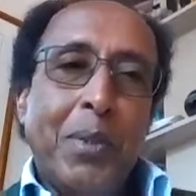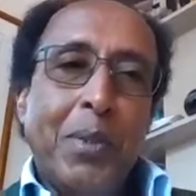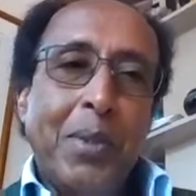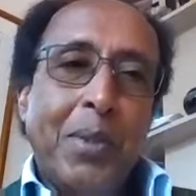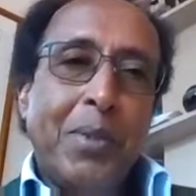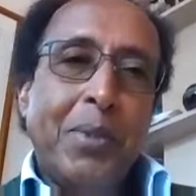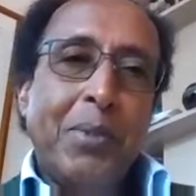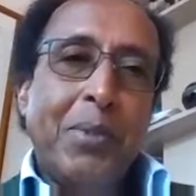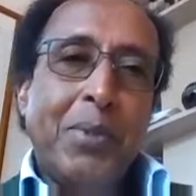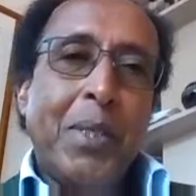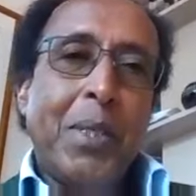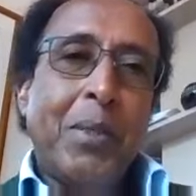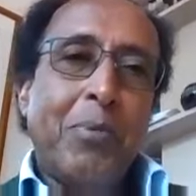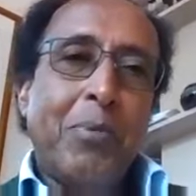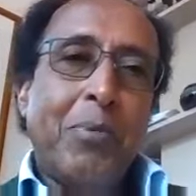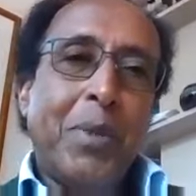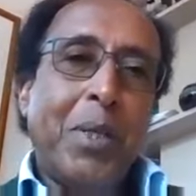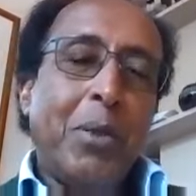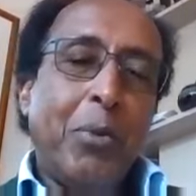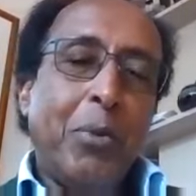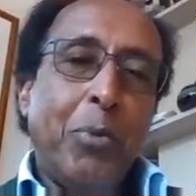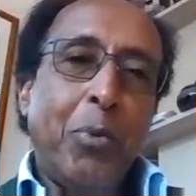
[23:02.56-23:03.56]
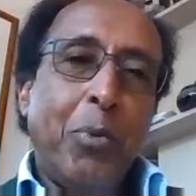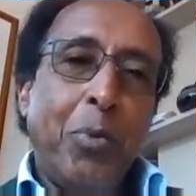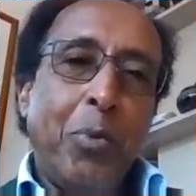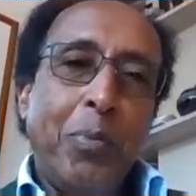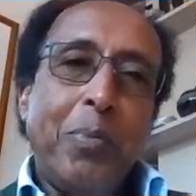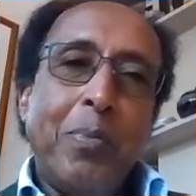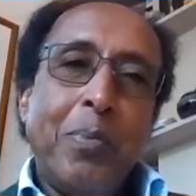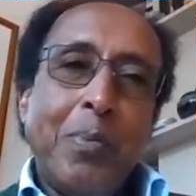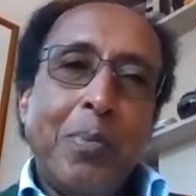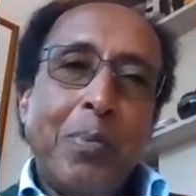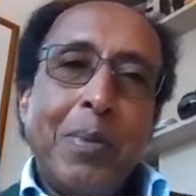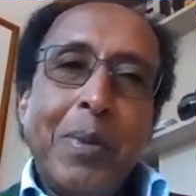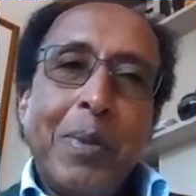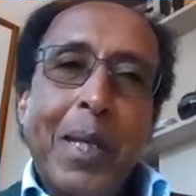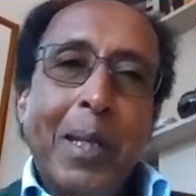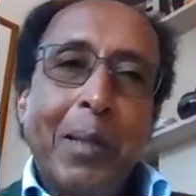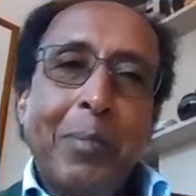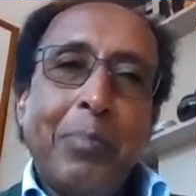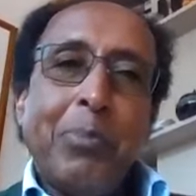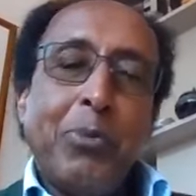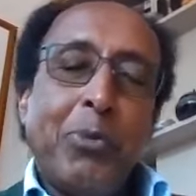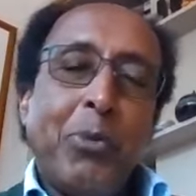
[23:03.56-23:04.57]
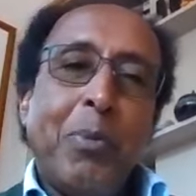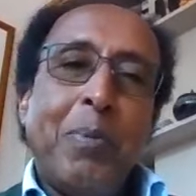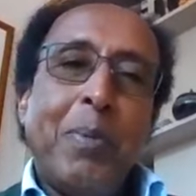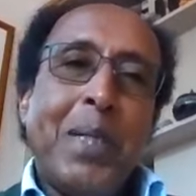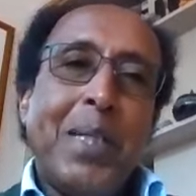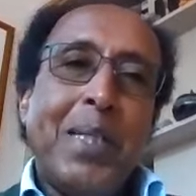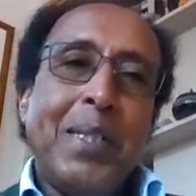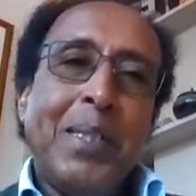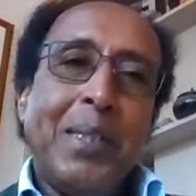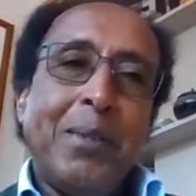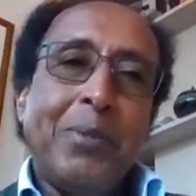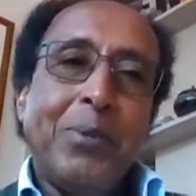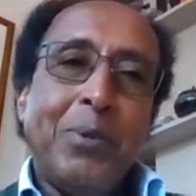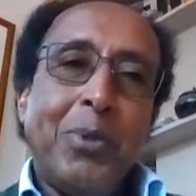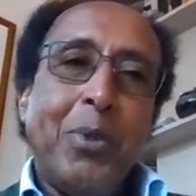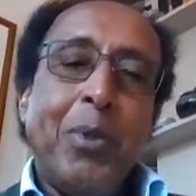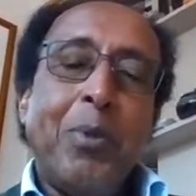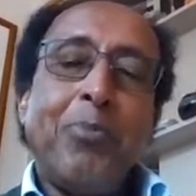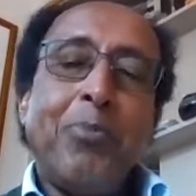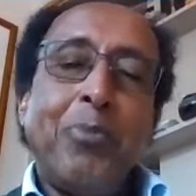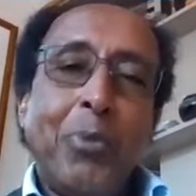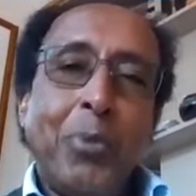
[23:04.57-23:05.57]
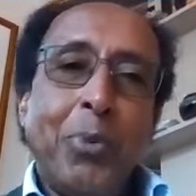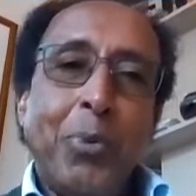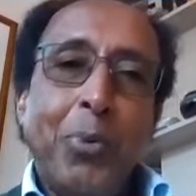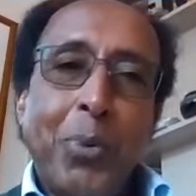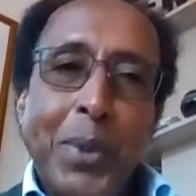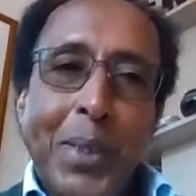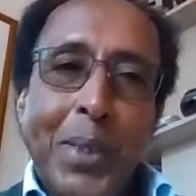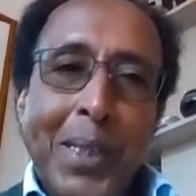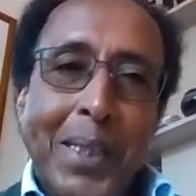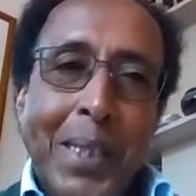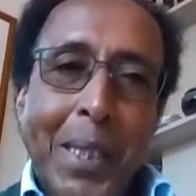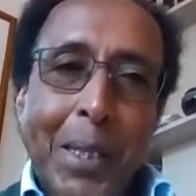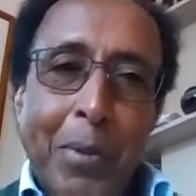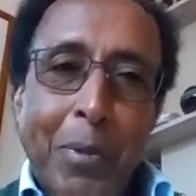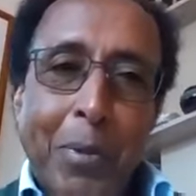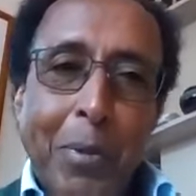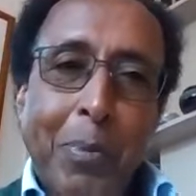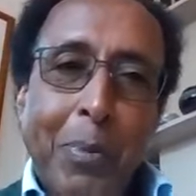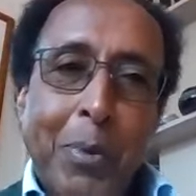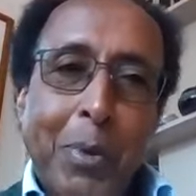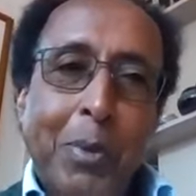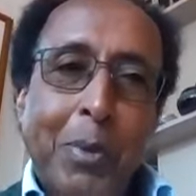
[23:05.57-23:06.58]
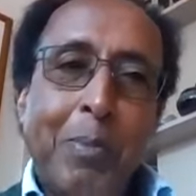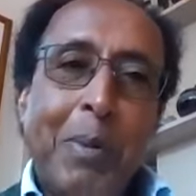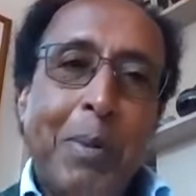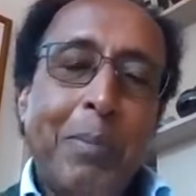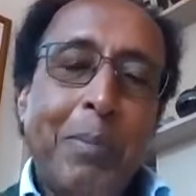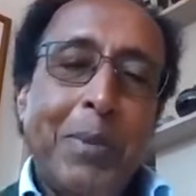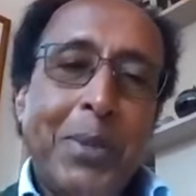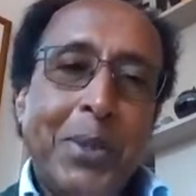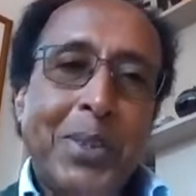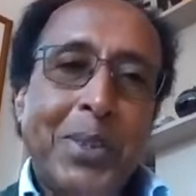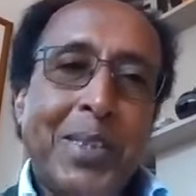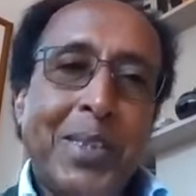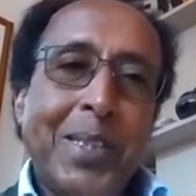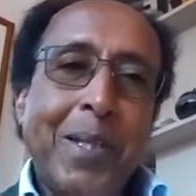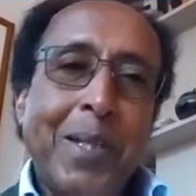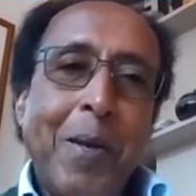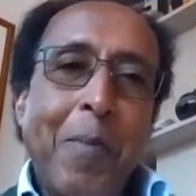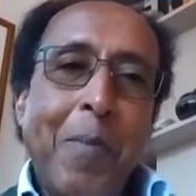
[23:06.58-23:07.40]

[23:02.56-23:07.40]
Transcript: and the South African group help Somalia, so hopefully we'll get that report published.